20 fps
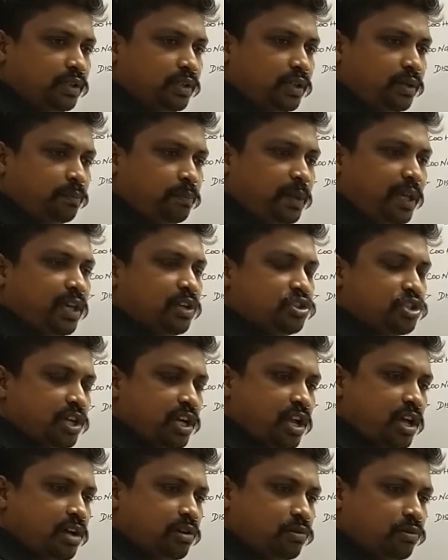pH enna
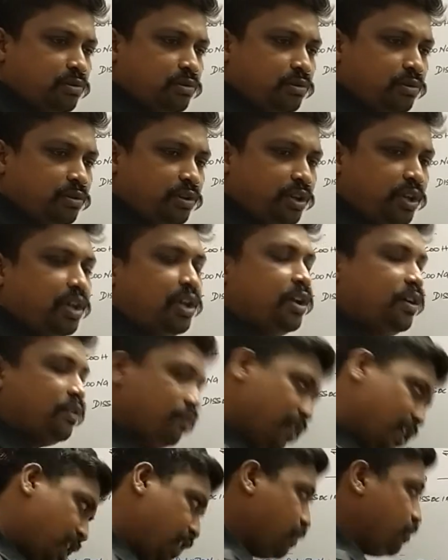agum?
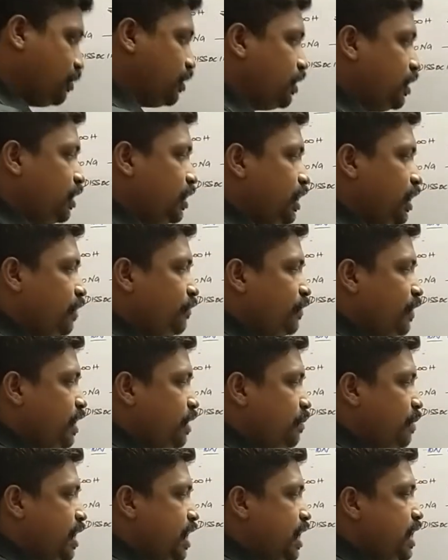Very good. If I am
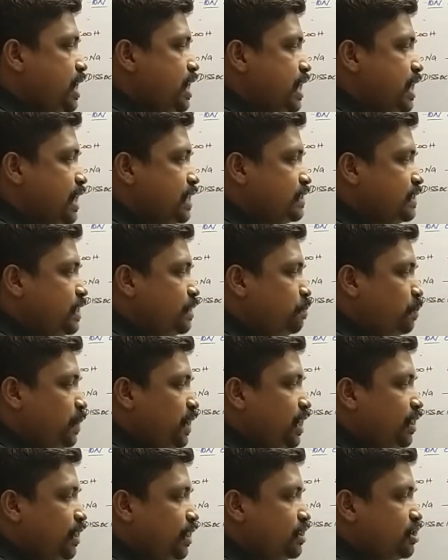adding acid,
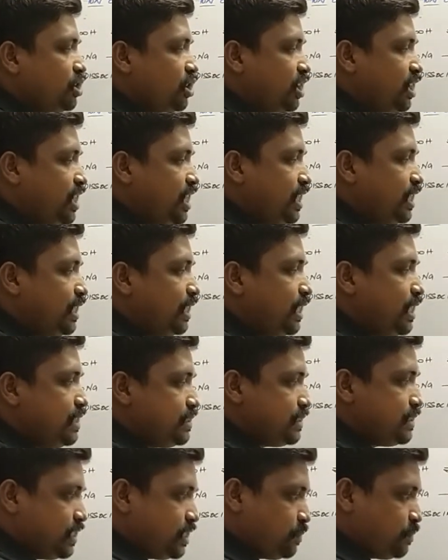pH
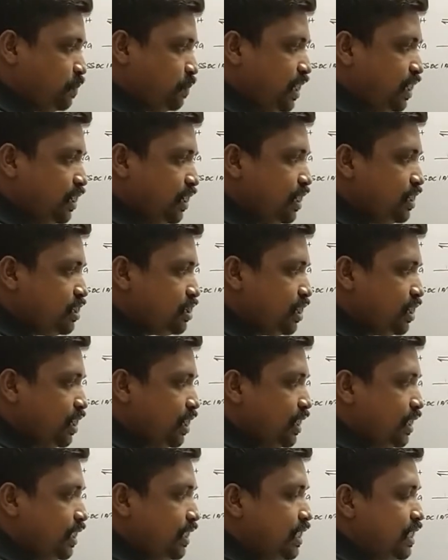decreases. pH
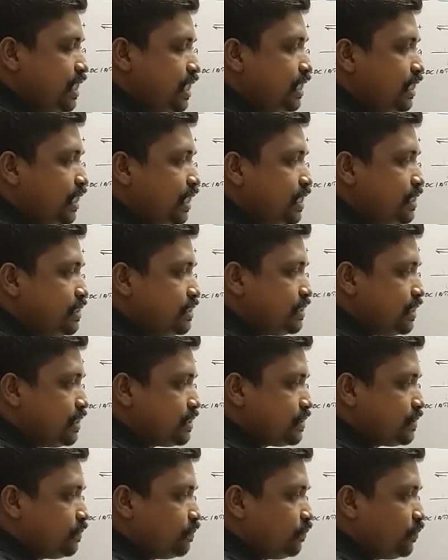decreases.
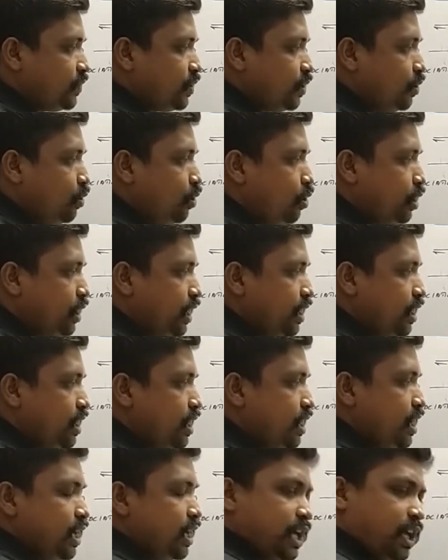Okay.
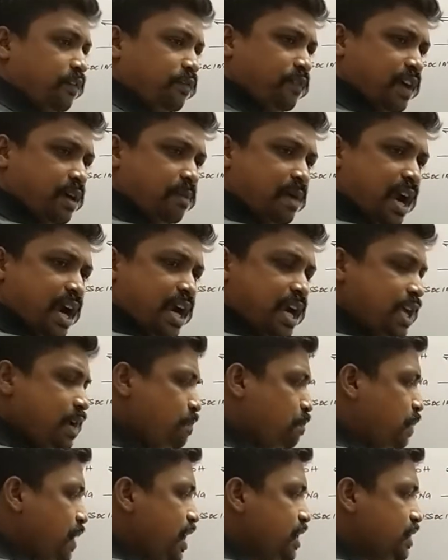If I am adding
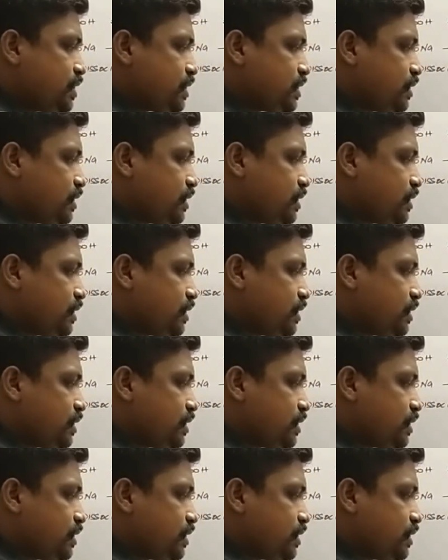base,